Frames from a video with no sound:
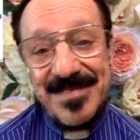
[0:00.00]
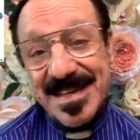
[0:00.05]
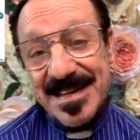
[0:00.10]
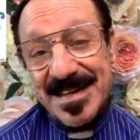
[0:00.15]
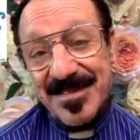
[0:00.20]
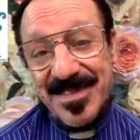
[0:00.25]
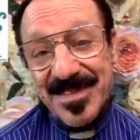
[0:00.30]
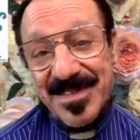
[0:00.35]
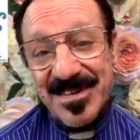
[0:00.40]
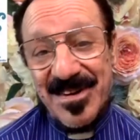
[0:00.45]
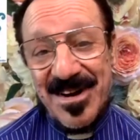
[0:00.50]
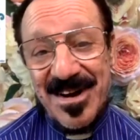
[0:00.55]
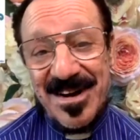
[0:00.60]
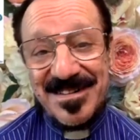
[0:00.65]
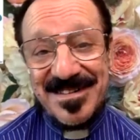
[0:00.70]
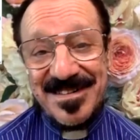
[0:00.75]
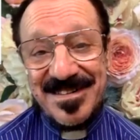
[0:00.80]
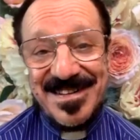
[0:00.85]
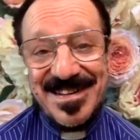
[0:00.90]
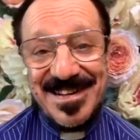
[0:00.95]
think of the
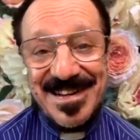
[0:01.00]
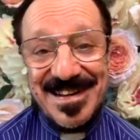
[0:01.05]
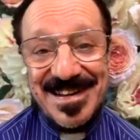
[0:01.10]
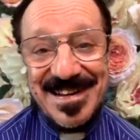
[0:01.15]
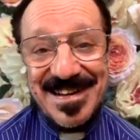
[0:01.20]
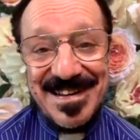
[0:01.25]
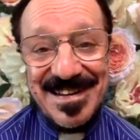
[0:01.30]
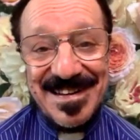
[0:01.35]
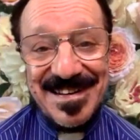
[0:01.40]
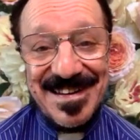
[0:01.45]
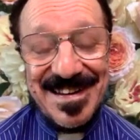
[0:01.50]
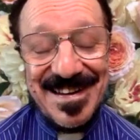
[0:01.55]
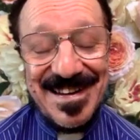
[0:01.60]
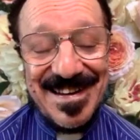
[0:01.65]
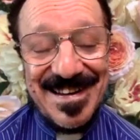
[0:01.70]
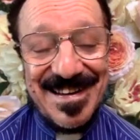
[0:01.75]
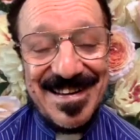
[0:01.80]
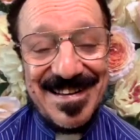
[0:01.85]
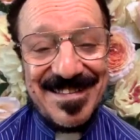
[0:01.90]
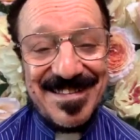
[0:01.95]
talk today
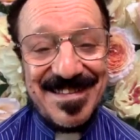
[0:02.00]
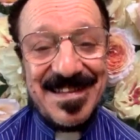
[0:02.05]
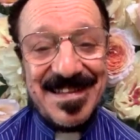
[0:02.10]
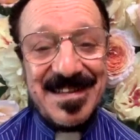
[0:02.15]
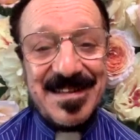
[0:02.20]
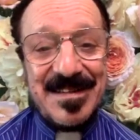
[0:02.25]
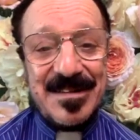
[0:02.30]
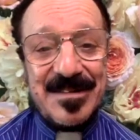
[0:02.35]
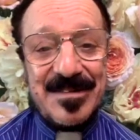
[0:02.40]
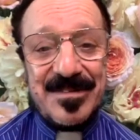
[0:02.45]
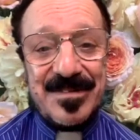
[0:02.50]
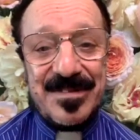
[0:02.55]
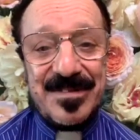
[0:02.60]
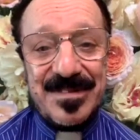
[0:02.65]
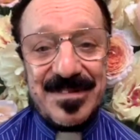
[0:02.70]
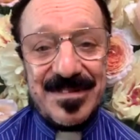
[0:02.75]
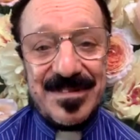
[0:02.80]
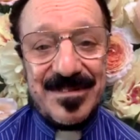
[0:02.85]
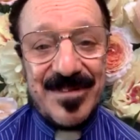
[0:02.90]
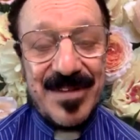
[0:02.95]
and think of
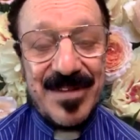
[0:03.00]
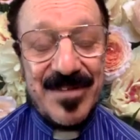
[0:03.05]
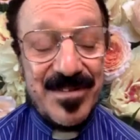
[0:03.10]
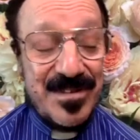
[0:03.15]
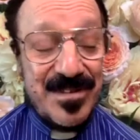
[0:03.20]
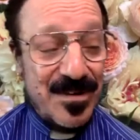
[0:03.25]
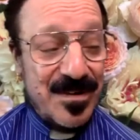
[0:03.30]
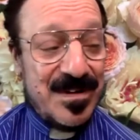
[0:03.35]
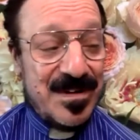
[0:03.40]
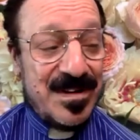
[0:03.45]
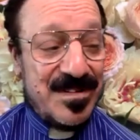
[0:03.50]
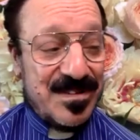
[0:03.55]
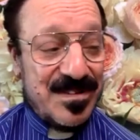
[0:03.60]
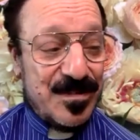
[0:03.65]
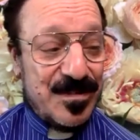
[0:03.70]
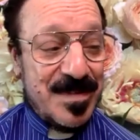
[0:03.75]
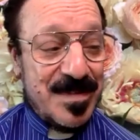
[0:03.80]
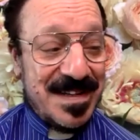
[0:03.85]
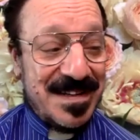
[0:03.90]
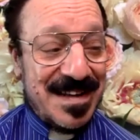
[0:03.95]
Reverend Tony
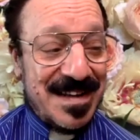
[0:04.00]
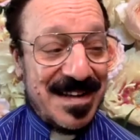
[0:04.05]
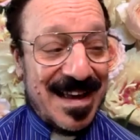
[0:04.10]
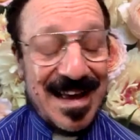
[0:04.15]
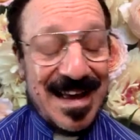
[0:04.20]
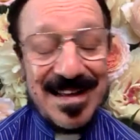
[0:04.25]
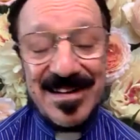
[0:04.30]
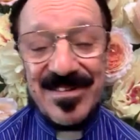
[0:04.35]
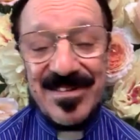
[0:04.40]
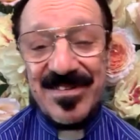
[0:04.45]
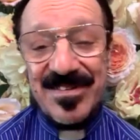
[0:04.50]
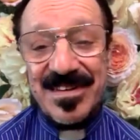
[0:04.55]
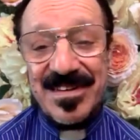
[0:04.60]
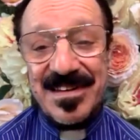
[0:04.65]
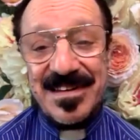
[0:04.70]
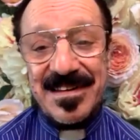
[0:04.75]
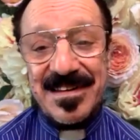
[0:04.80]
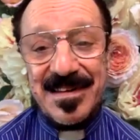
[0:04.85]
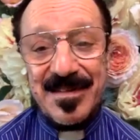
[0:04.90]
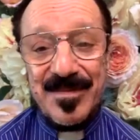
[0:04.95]
just being
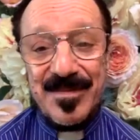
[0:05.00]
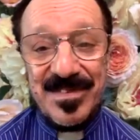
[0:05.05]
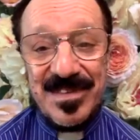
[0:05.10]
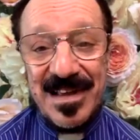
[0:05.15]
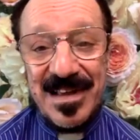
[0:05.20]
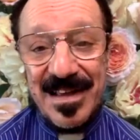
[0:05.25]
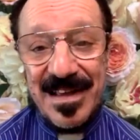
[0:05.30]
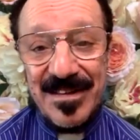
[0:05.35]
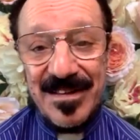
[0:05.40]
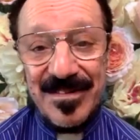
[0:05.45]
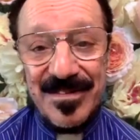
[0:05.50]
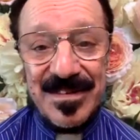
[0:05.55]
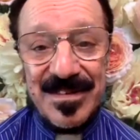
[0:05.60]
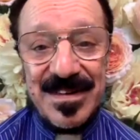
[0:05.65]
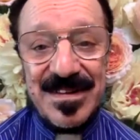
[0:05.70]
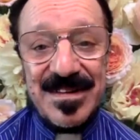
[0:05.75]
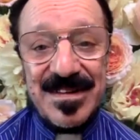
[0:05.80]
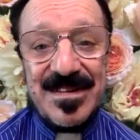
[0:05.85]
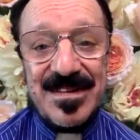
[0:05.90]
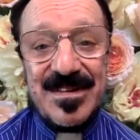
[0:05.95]
honestly himself,
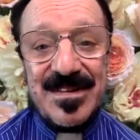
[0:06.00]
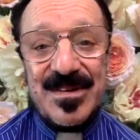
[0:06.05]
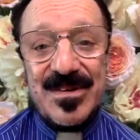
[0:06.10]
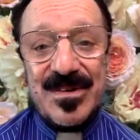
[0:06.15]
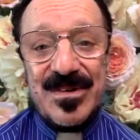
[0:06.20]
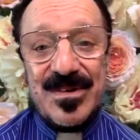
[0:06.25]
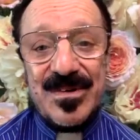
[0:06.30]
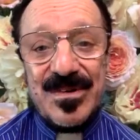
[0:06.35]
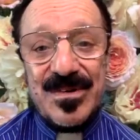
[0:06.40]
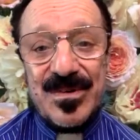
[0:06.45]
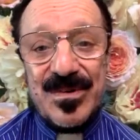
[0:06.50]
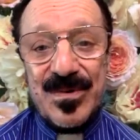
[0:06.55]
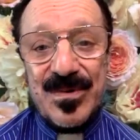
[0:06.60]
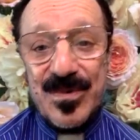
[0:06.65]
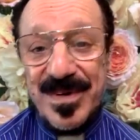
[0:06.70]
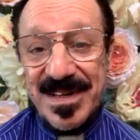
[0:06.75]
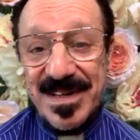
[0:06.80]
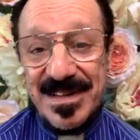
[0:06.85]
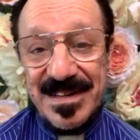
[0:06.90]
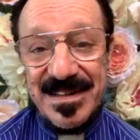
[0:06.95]
who
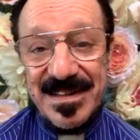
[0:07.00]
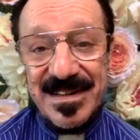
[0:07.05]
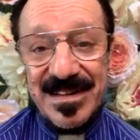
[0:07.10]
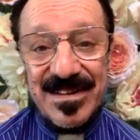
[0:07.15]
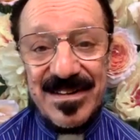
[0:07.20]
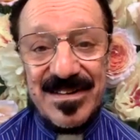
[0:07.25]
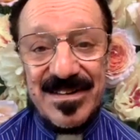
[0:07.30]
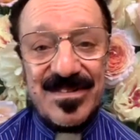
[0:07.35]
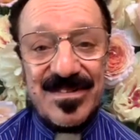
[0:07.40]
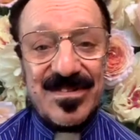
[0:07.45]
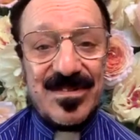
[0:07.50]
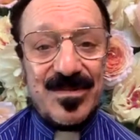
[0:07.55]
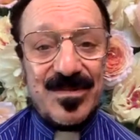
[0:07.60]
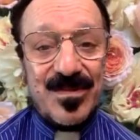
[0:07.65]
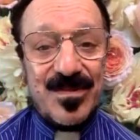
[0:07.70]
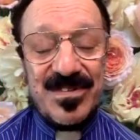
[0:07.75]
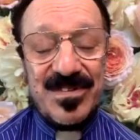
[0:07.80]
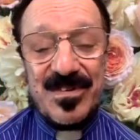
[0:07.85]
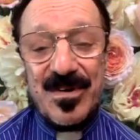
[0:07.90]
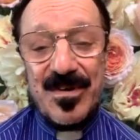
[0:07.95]
he is,
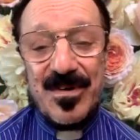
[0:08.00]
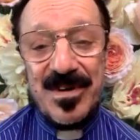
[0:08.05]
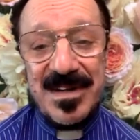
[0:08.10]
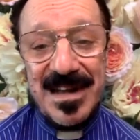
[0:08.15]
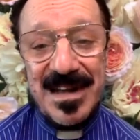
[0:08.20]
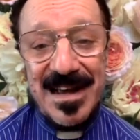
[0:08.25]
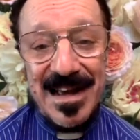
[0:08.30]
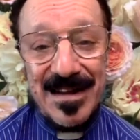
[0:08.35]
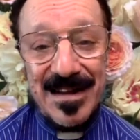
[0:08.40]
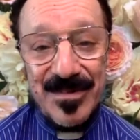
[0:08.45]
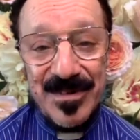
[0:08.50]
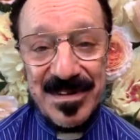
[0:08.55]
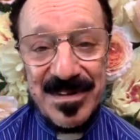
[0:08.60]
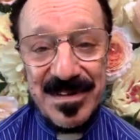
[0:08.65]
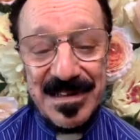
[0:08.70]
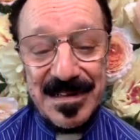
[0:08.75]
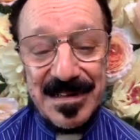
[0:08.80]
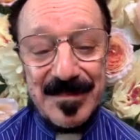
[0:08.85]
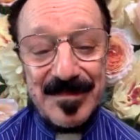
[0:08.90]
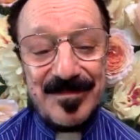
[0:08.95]
what's going on with
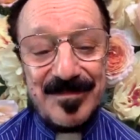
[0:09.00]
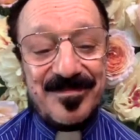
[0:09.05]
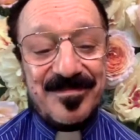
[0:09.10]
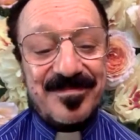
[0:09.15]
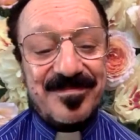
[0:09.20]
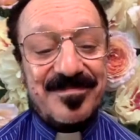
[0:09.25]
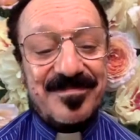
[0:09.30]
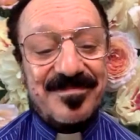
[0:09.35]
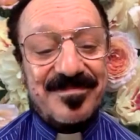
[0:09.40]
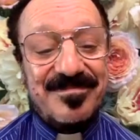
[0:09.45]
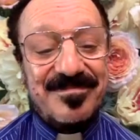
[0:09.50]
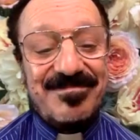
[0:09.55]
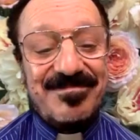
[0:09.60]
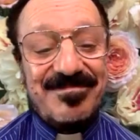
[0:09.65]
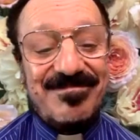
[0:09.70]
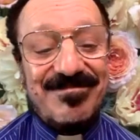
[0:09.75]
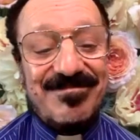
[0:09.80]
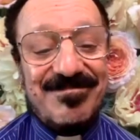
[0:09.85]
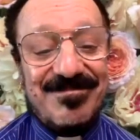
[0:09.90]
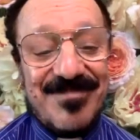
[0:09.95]
him,
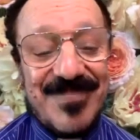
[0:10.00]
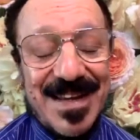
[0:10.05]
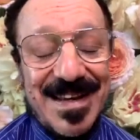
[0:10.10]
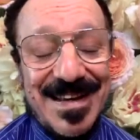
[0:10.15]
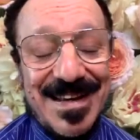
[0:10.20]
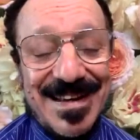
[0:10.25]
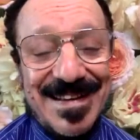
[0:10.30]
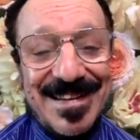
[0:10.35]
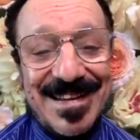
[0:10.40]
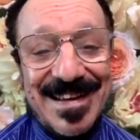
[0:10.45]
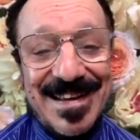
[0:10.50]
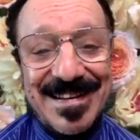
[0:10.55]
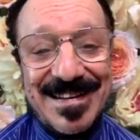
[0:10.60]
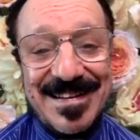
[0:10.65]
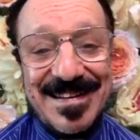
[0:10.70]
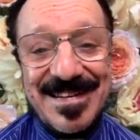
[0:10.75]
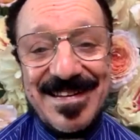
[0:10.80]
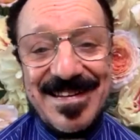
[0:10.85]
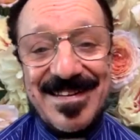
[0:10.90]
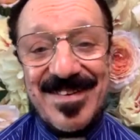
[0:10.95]
and that
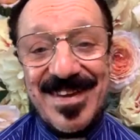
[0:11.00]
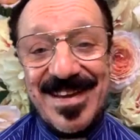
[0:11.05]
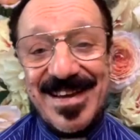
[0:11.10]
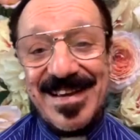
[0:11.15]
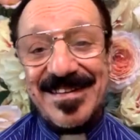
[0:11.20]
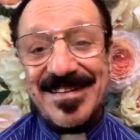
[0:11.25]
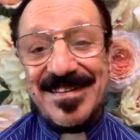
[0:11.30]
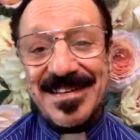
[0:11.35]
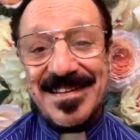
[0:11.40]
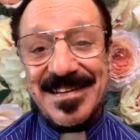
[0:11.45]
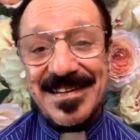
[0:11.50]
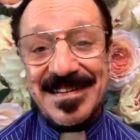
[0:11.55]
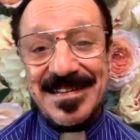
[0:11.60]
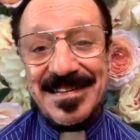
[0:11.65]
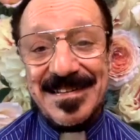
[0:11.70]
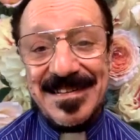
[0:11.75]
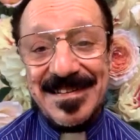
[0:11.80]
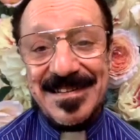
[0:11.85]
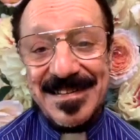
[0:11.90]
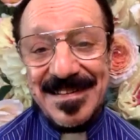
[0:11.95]
he's
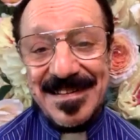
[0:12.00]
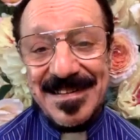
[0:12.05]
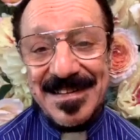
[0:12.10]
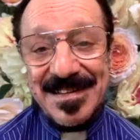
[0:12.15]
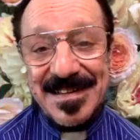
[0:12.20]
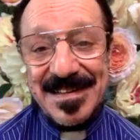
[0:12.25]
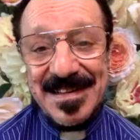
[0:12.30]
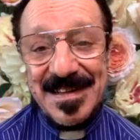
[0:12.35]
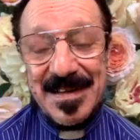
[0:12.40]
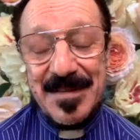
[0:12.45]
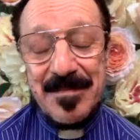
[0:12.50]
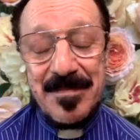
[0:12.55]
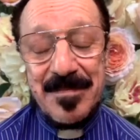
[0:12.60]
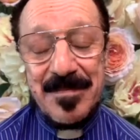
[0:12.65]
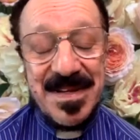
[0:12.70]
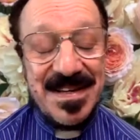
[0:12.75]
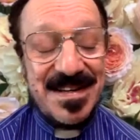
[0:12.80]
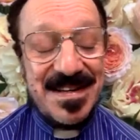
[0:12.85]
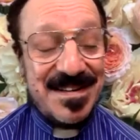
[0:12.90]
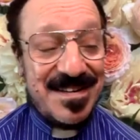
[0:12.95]
handling
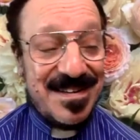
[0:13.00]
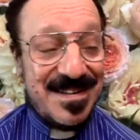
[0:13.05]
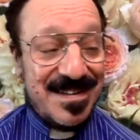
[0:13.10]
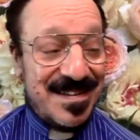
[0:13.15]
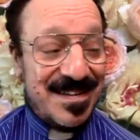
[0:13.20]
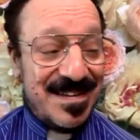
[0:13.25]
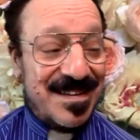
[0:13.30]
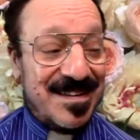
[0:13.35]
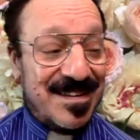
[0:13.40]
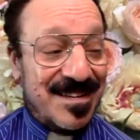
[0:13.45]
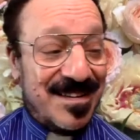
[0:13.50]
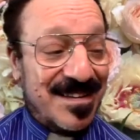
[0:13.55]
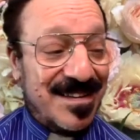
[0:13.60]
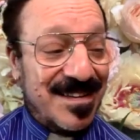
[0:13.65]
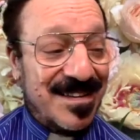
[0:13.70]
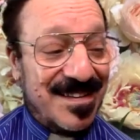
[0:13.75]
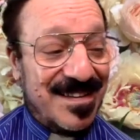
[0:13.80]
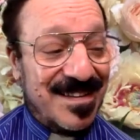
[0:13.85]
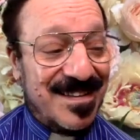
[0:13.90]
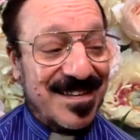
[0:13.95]
being ill
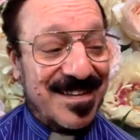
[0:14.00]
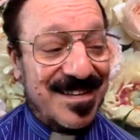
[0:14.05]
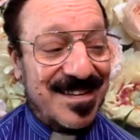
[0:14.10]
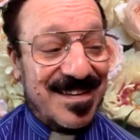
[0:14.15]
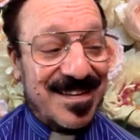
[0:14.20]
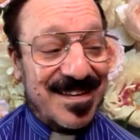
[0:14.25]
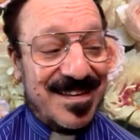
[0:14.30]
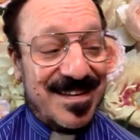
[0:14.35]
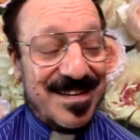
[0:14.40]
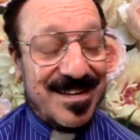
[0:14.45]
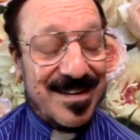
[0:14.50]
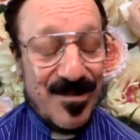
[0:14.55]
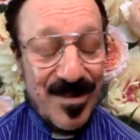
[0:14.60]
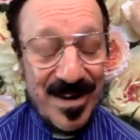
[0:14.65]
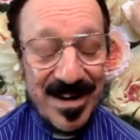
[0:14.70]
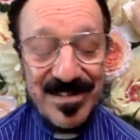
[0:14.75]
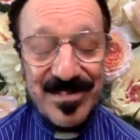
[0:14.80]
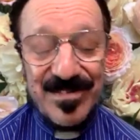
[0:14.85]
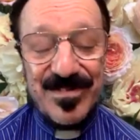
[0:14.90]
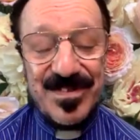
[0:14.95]

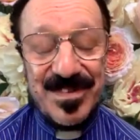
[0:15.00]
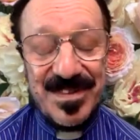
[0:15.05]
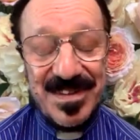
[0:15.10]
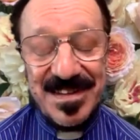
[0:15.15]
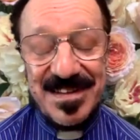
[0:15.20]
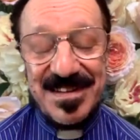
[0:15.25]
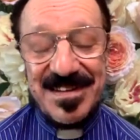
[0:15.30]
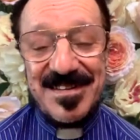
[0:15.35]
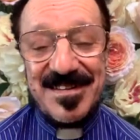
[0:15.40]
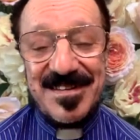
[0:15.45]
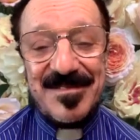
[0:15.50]
gracefully.